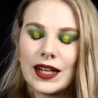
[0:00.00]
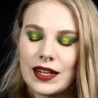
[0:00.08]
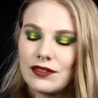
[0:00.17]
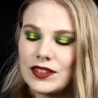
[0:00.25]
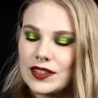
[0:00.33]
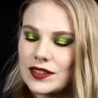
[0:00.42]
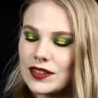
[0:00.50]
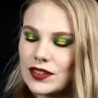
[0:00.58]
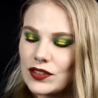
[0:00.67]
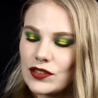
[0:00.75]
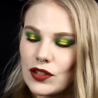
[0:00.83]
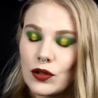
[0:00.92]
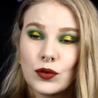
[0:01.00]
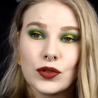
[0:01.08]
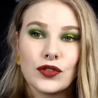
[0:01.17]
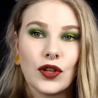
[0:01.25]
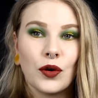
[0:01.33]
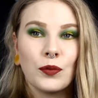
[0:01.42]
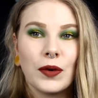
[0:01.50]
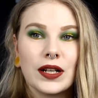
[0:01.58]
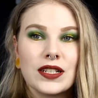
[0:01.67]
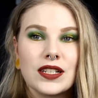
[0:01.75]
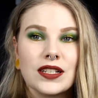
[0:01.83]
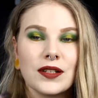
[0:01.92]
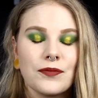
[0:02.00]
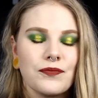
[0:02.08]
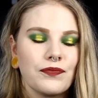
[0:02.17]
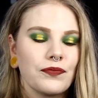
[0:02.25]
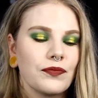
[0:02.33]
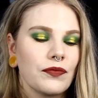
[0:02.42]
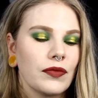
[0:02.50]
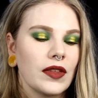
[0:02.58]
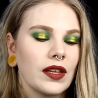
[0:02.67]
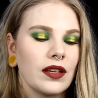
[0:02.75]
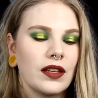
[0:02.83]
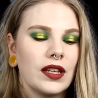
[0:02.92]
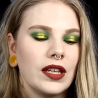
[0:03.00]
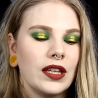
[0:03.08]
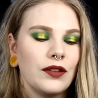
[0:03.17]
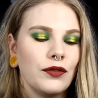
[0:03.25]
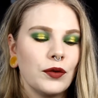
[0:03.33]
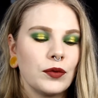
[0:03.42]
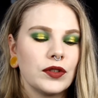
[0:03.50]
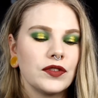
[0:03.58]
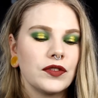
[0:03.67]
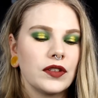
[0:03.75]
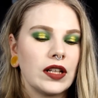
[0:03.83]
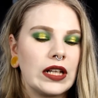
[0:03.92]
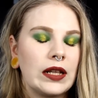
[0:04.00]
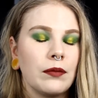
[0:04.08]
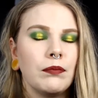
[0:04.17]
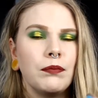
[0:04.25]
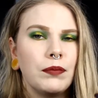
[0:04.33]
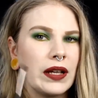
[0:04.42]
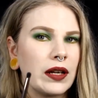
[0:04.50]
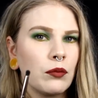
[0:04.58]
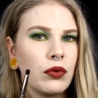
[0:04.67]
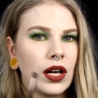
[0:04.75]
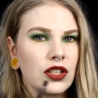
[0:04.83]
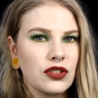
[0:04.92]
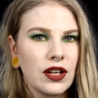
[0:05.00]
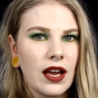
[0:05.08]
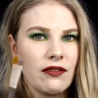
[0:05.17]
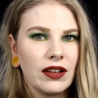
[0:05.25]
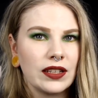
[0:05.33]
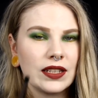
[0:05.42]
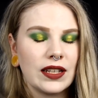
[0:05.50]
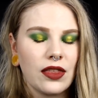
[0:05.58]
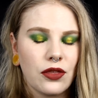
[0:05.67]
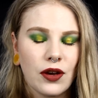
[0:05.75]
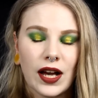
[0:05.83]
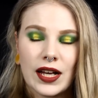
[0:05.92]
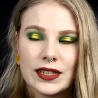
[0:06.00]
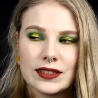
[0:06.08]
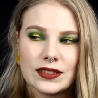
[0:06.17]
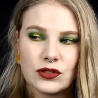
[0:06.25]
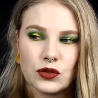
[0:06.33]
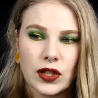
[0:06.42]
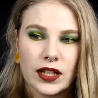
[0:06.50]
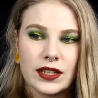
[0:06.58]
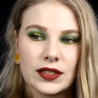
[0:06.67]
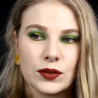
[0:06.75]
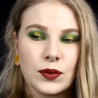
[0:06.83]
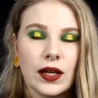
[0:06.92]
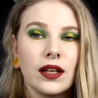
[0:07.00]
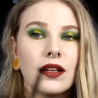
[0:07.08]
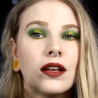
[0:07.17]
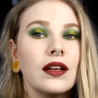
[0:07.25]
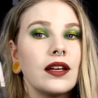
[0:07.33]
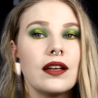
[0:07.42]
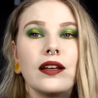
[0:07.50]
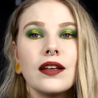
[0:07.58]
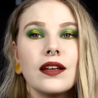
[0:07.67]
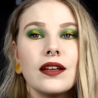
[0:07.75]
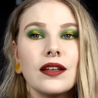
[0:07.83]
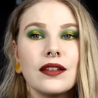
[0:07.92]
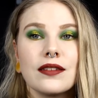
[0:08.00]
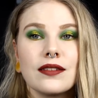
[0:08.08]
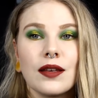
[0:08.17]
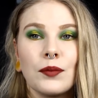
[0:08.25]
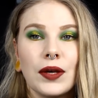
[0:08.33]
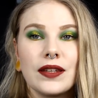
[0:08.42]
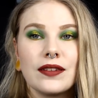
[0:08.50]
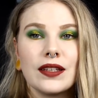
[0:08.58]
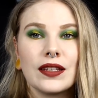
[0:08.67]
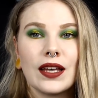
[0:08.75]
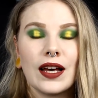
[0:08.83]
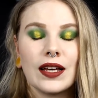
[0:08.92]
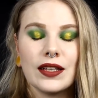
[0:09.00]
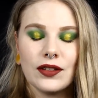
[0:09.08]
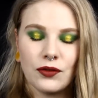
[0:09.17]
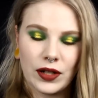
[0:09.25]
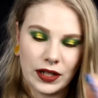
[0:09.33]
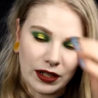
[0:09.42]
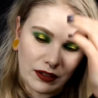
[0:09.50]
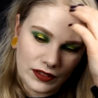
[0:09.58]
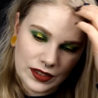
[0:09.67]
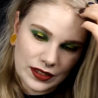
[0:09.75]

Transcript: I love this so, so much. If you want a little bigger brush to have underneath your eyes, try this one. It's amazing. I really love it.